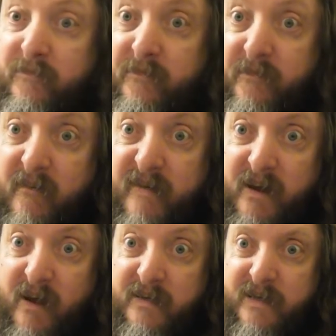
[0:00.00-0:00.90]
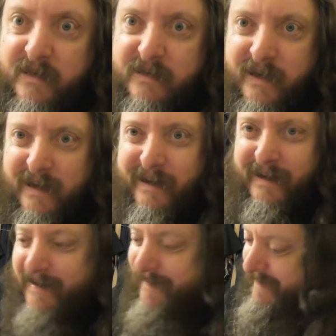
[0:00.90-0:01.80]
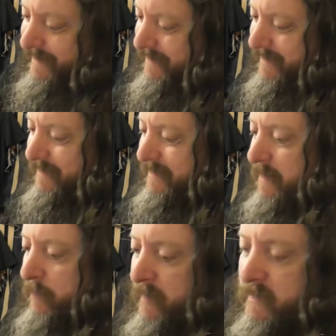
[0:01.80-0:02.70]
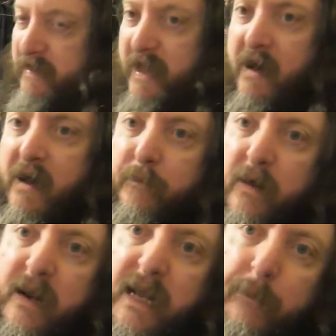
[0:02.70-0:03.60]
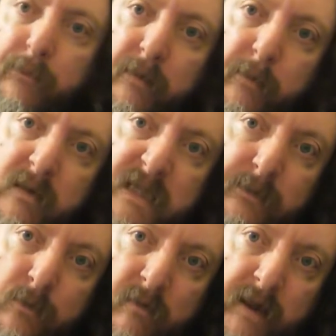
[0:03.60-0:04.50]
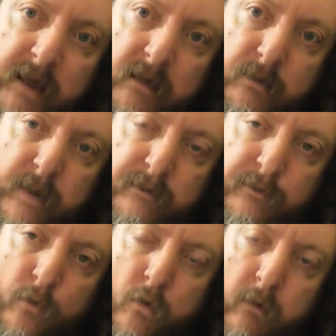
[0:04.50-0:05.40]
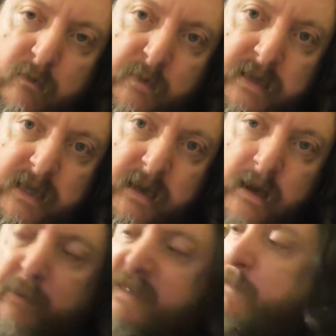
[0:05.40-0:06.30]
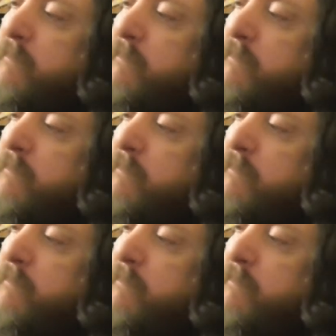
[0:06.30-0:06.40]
Very 90s. But yeah, I had most of them already. There's about four I was missing, and I picked up